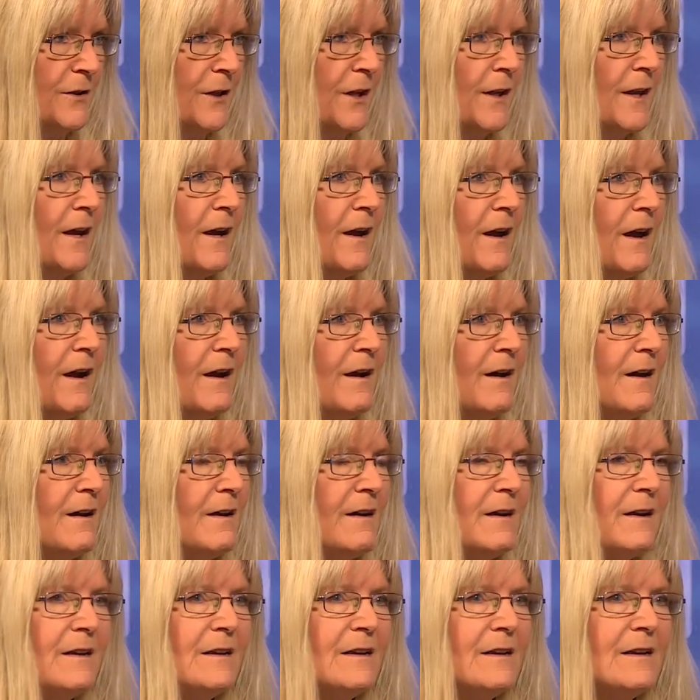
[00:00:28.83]
Mm -hmm.
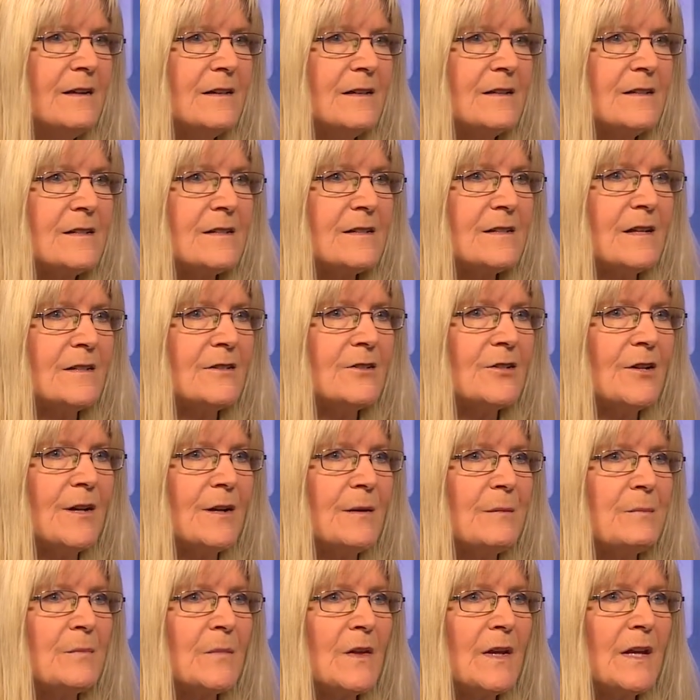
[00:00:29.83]
uh, it, it is such
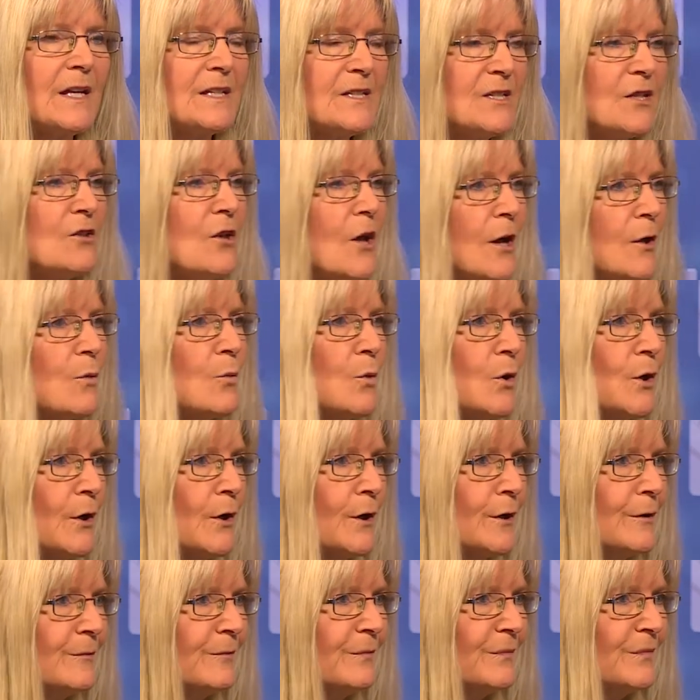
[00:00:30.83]
a, it's a lot of
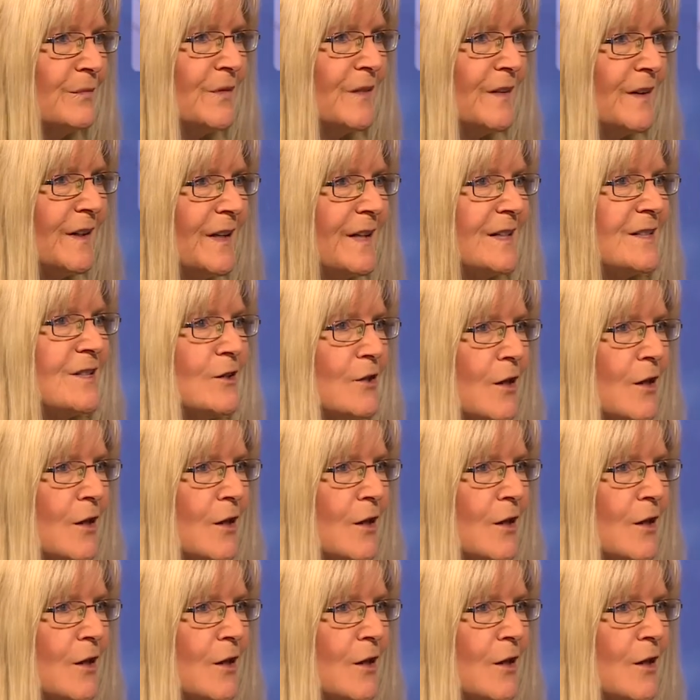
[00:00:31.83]
work it it's is.